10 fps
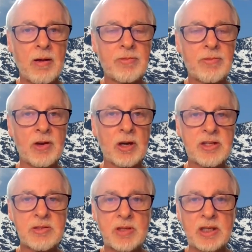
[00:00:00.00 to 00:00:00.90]
through
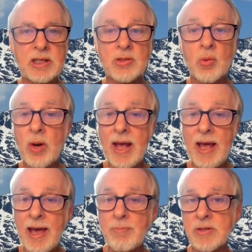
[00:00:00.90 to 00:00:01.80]
various means what
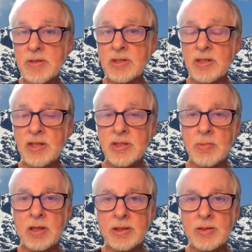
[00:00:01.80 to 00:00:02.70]
happens to these
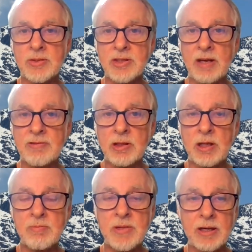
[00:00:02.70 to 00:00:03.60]
molecules after
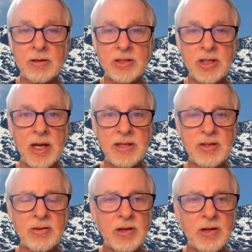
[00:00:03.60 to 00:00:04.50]
they've been energized
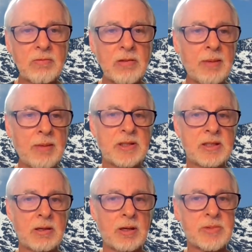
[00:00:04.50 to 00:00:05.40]
on a very rapid
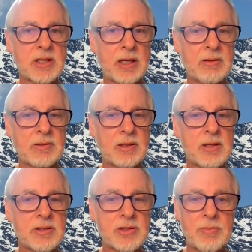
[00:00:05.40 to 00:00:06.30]
time scale,
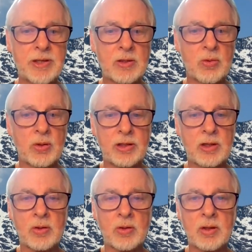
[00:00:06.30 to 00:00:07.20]
something on the
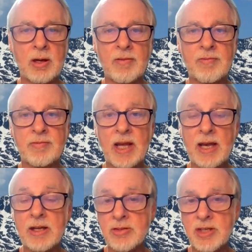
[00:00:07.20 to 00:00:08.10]
order of
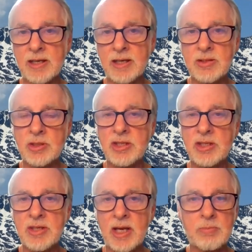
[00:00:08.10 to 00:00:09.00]
nanoseconds, which
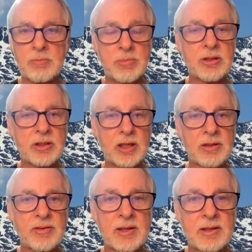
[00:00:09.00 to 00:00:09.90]
is a
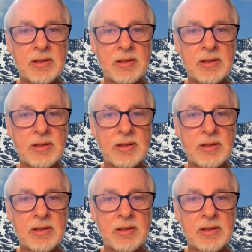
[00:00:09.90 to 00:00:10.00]
billionth